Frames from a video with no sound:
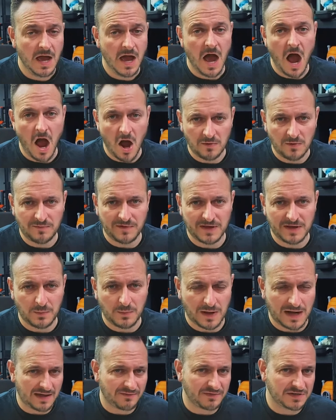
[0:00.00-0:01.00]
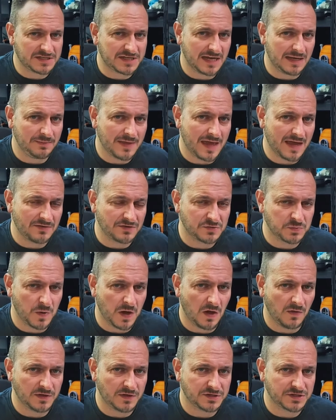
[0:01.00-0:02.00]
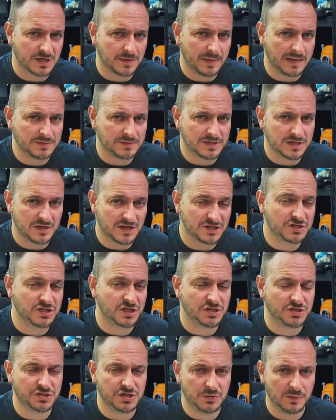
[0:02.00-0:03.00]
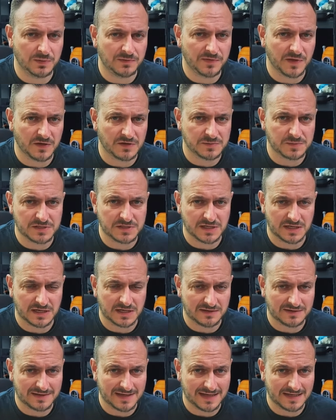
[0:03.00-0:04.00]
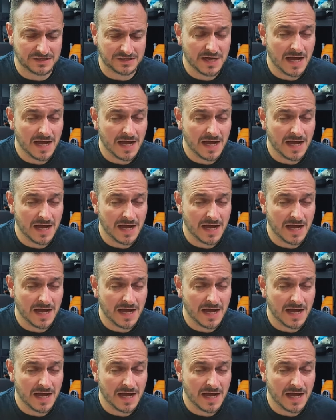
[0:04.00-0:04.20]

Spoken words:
hopefully we'll have a team there as well that's going to be able to assist you with those particular things.